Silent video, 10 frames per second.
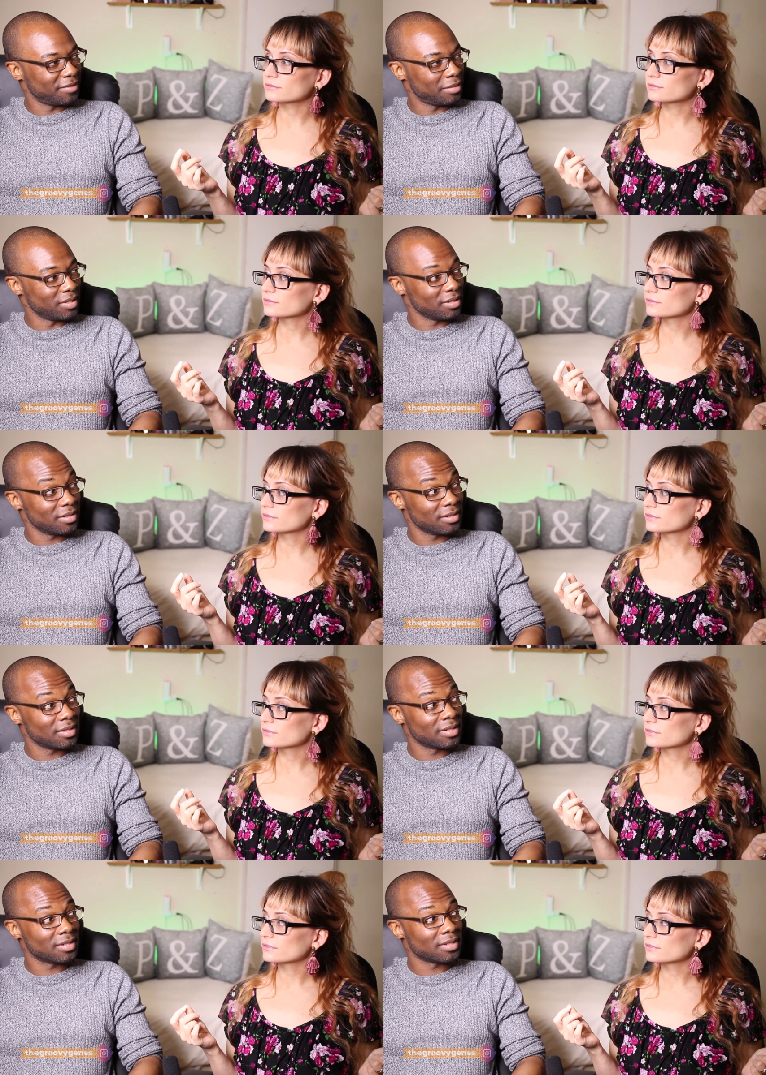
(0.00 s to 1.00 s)
Speaker 1: Ferment.
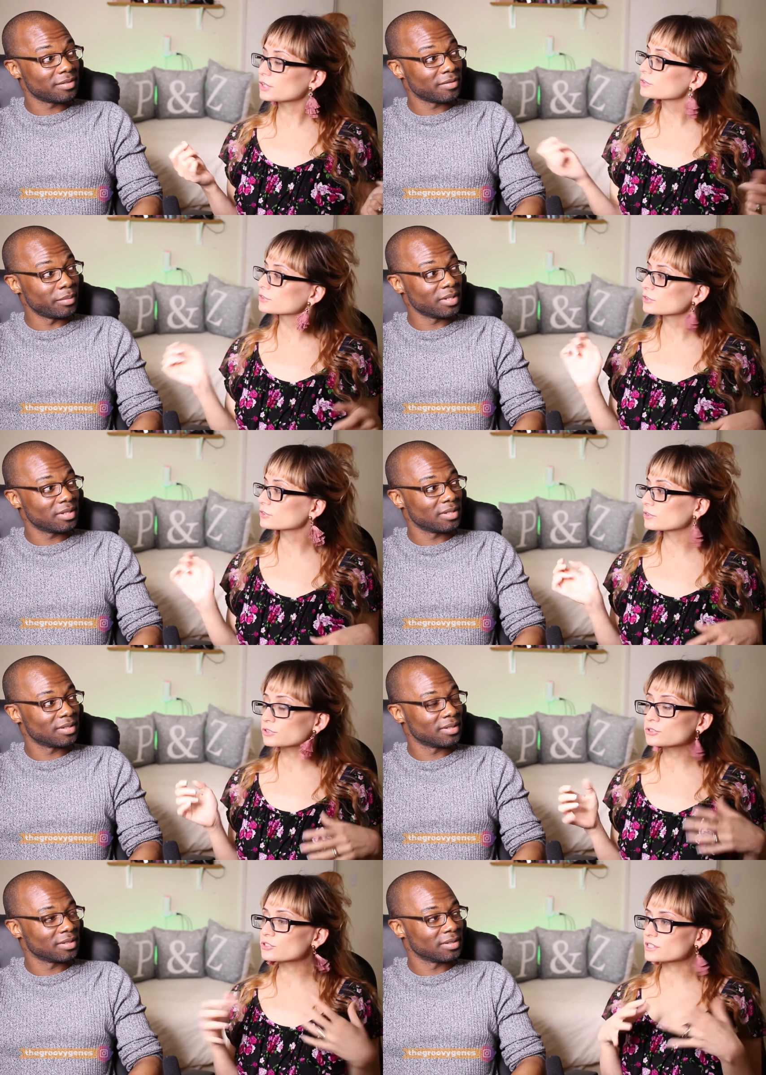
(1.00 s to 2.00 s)
No, no, no, no.
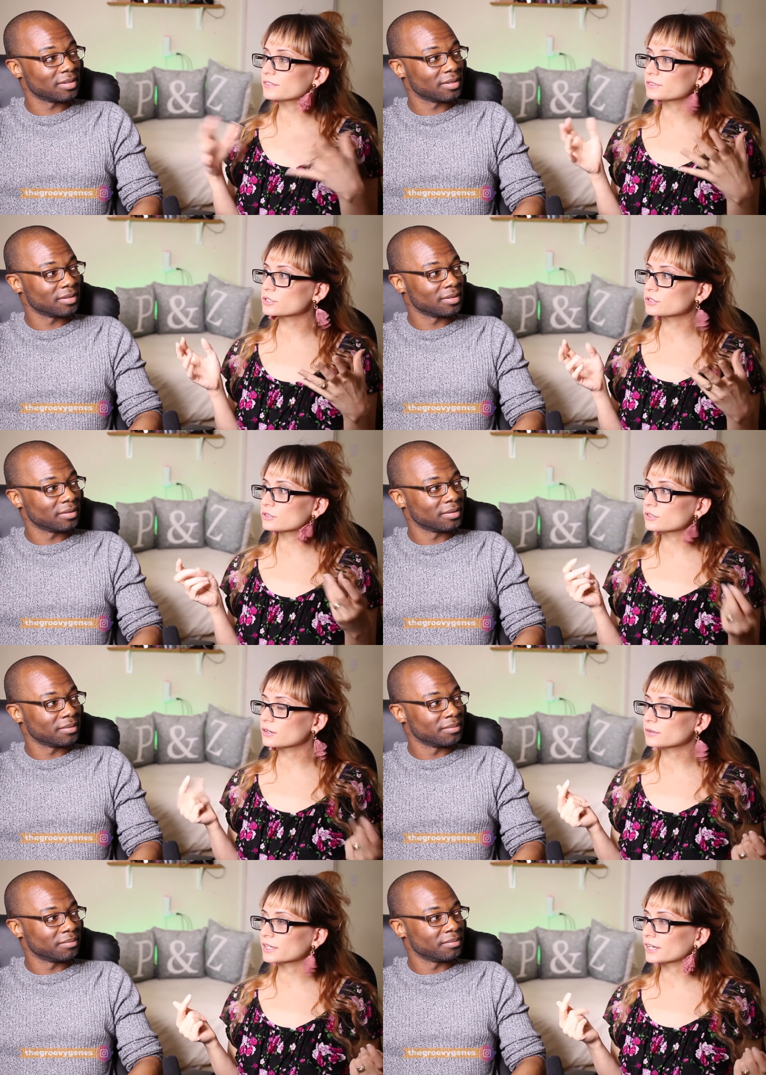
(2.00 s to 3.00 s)
You just leave it to
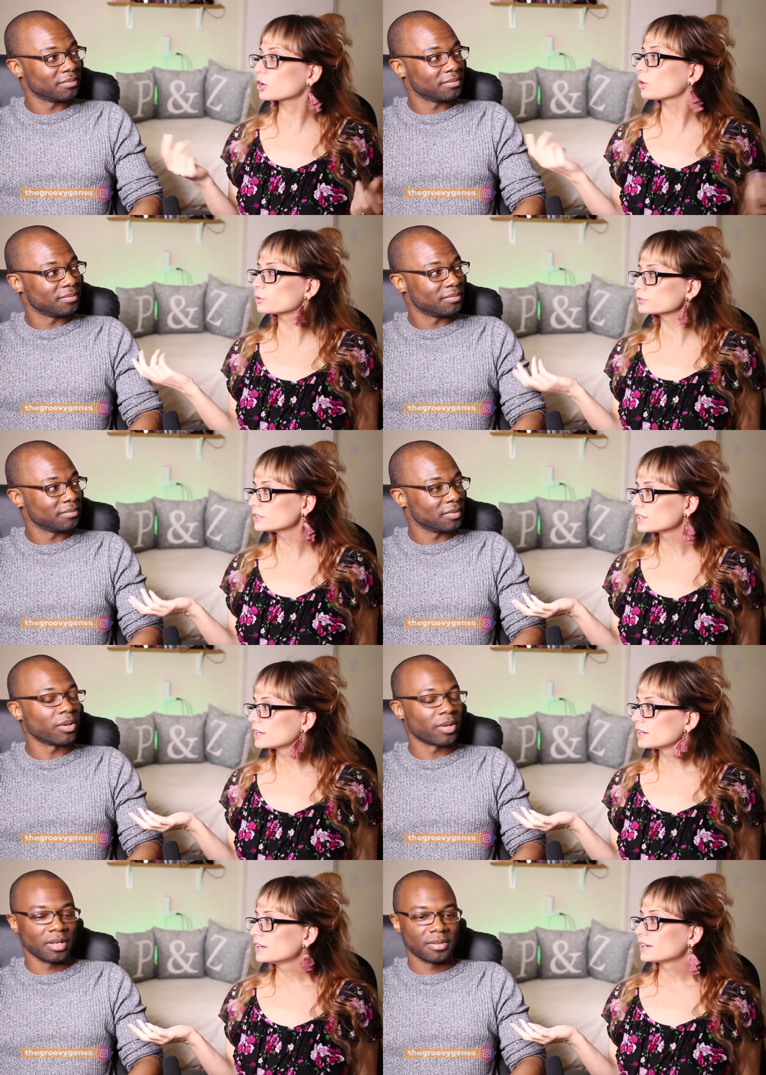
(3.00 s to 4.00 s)
uh, get cold.
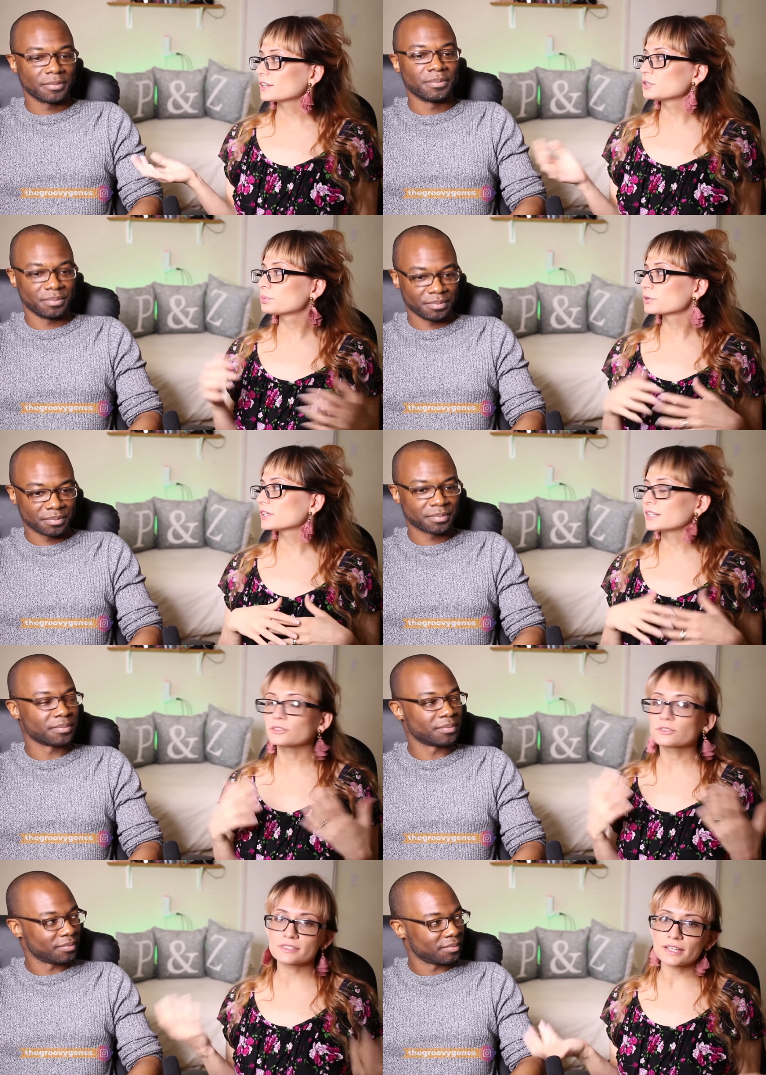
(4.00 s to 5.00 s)
Okay. And you put it in
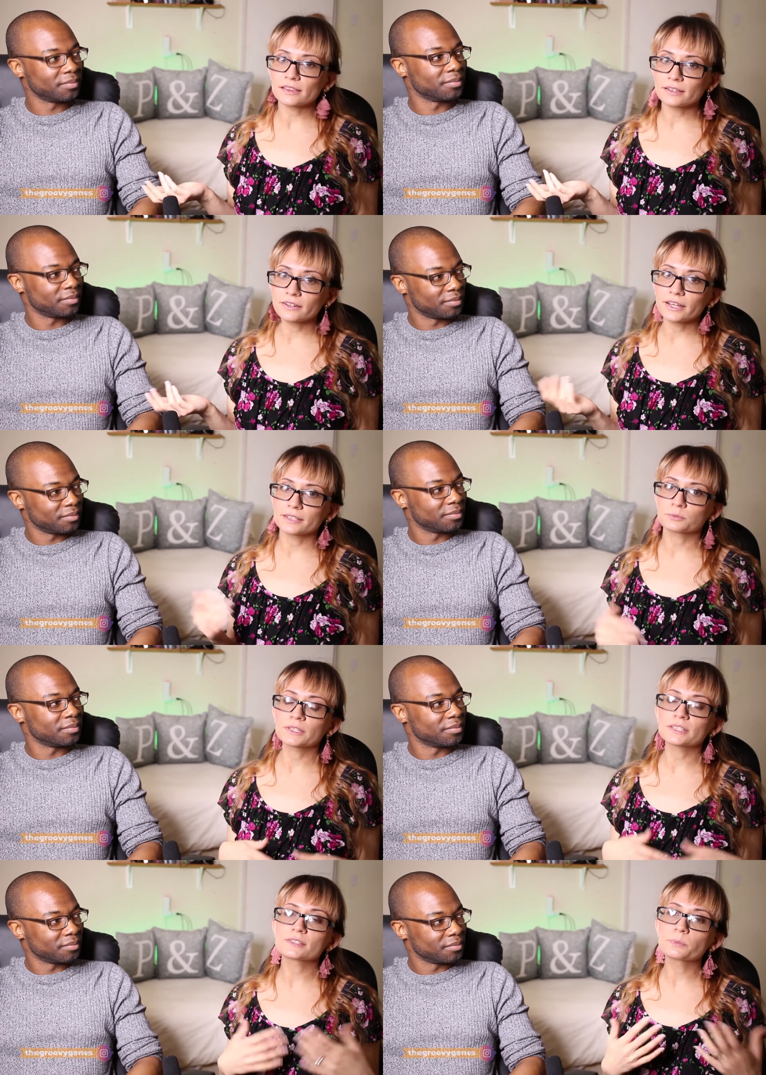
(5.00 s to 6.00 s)
your cellar. And
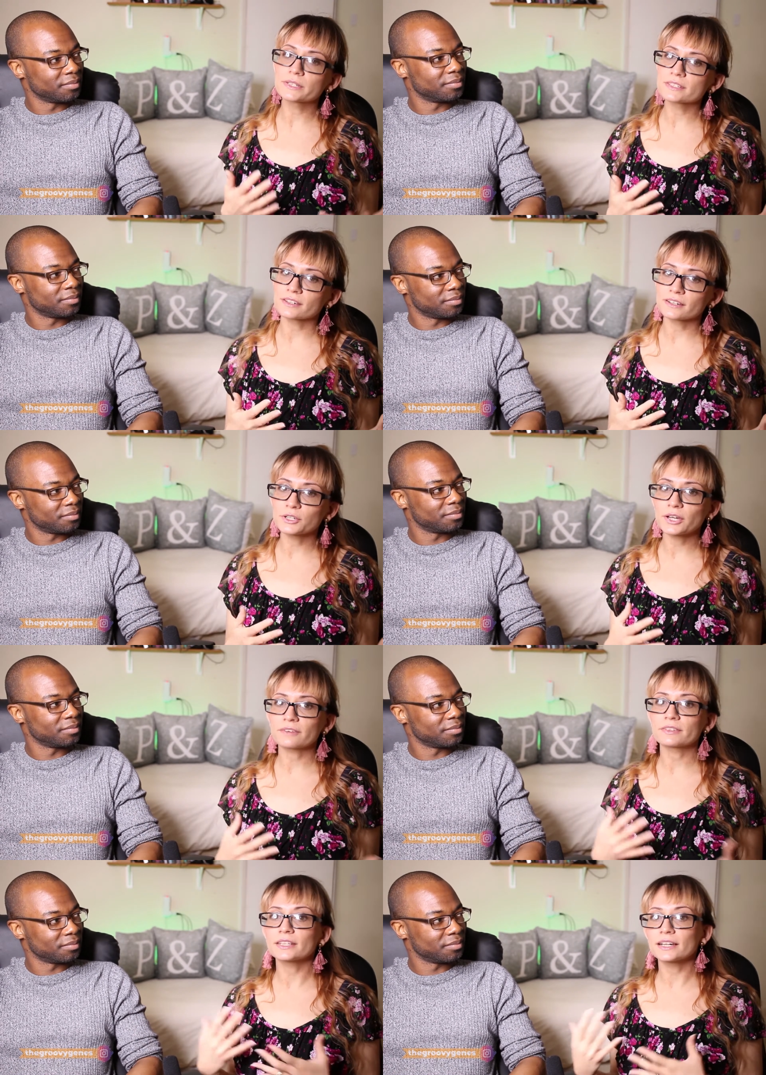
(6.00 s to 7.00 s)
when it's winter, you
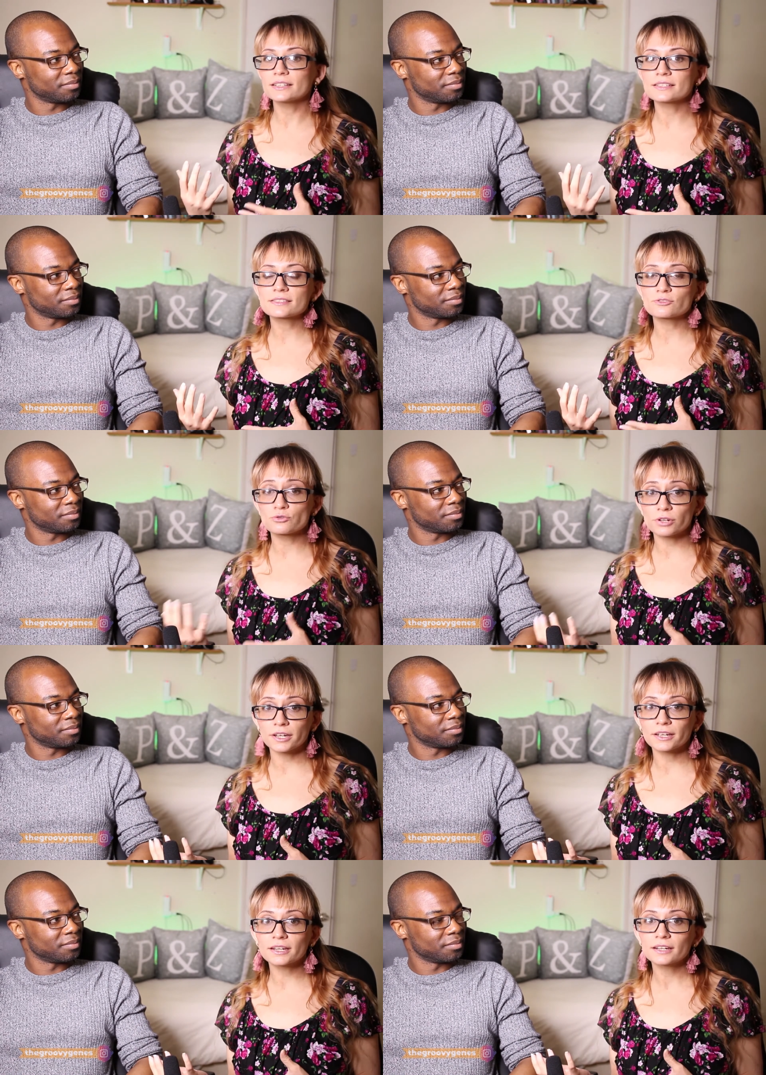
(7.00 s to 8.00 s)
have a nice
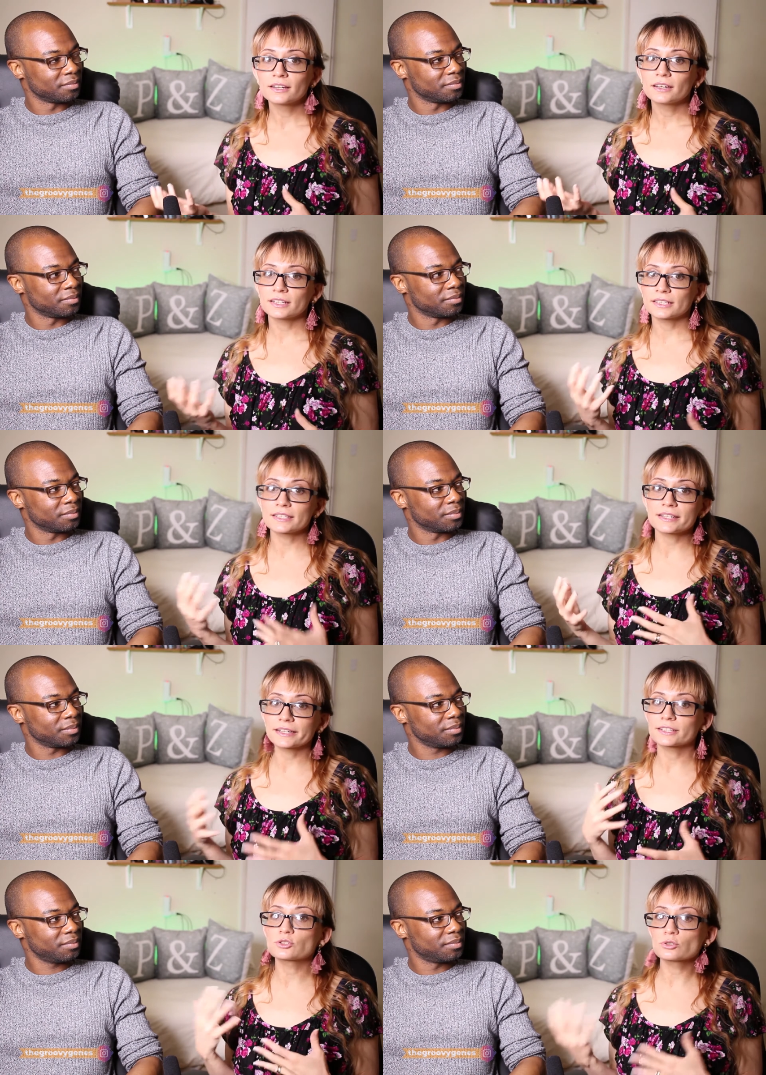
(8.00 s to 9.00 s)
drink, a nice
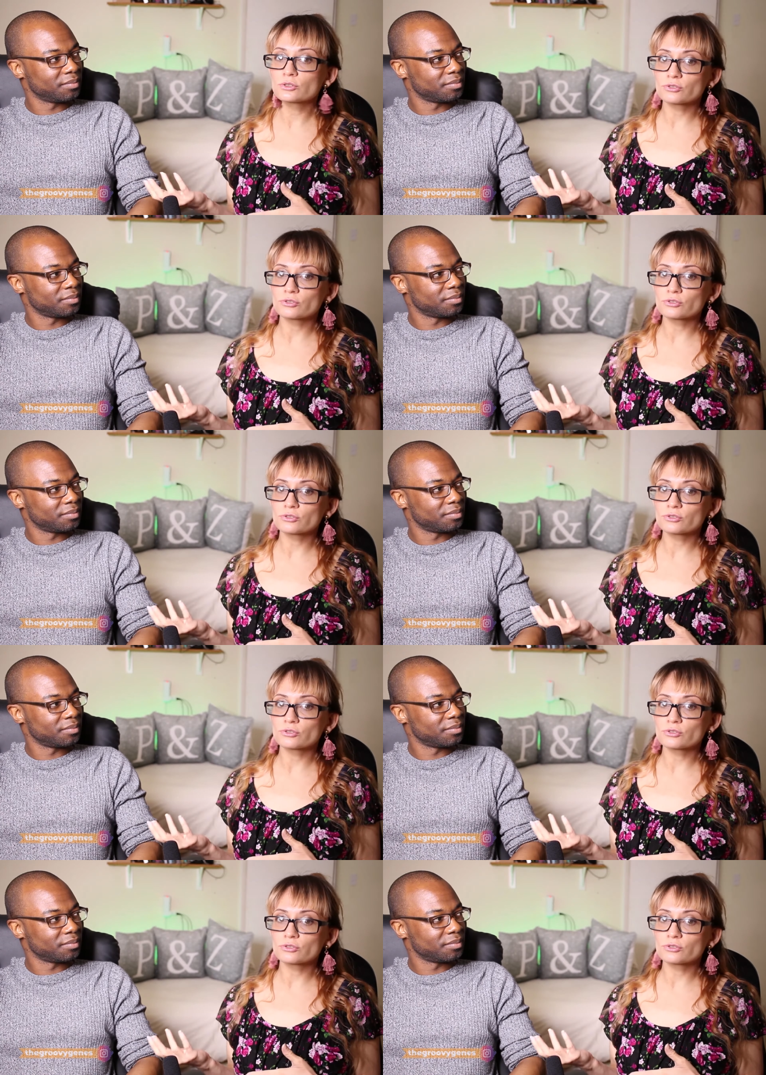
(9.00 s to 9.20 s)
like a juice